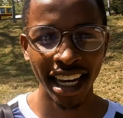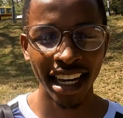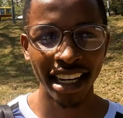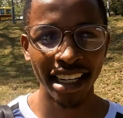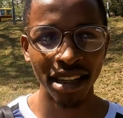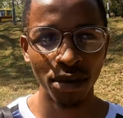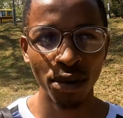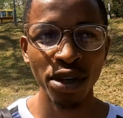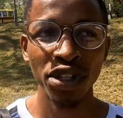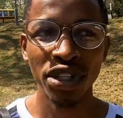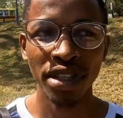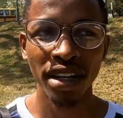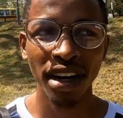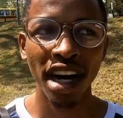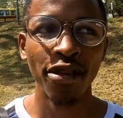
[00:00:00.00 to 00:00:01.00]
and
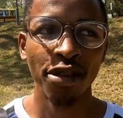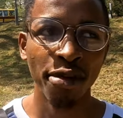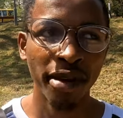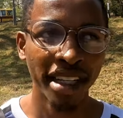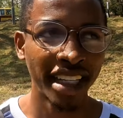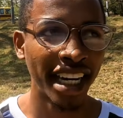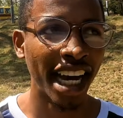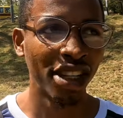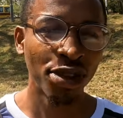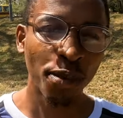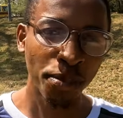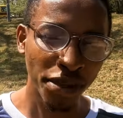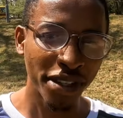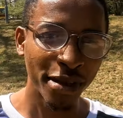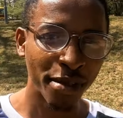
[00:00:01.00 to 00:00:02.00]
which formerly I
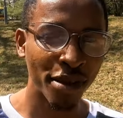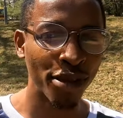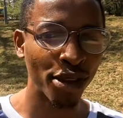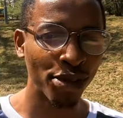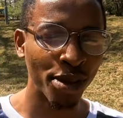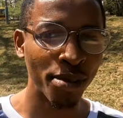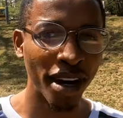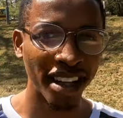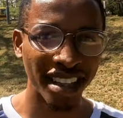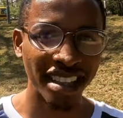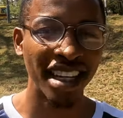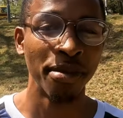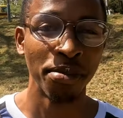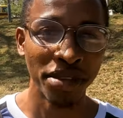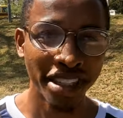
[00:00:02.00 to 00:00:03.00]
took PCB for three
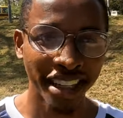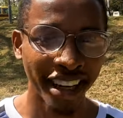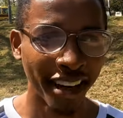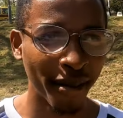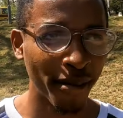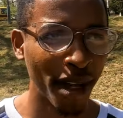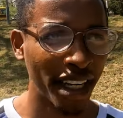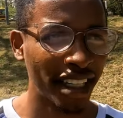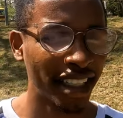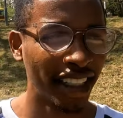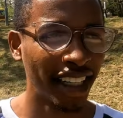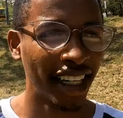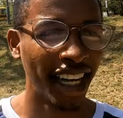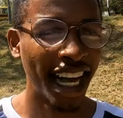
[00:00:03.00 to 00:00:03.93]
months, then PCM, and